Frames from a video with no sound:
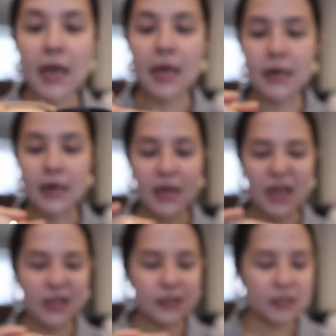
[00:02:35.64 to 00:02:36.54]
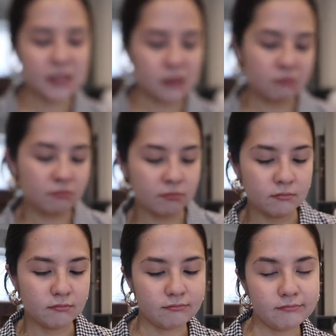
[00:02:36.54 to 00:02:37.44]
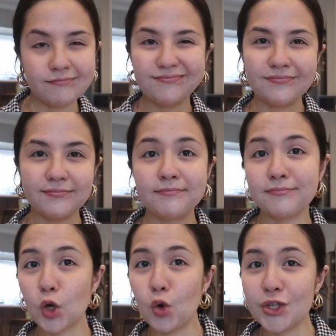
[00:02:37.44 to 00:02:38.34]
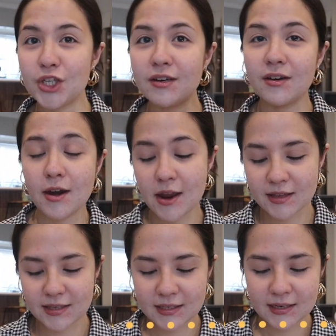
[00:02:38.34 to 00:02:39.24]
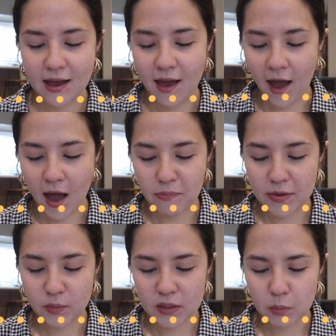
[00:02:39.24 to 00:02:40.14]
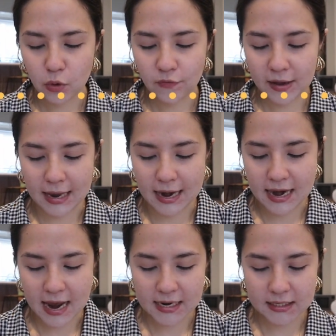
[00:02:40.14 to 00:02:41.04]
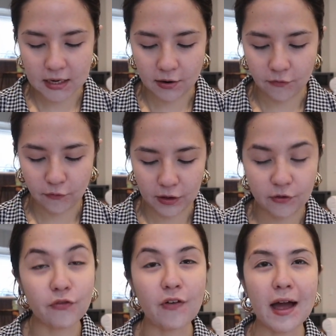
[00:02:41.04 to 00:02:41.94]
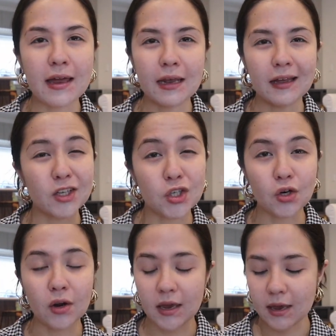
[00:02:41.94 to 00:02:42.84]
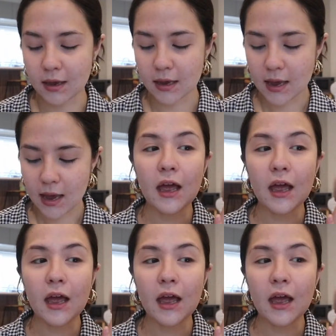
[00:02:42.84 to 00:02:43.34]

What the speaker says: in its cushioness. This one's more of like a net, a really fine net, like a stocking.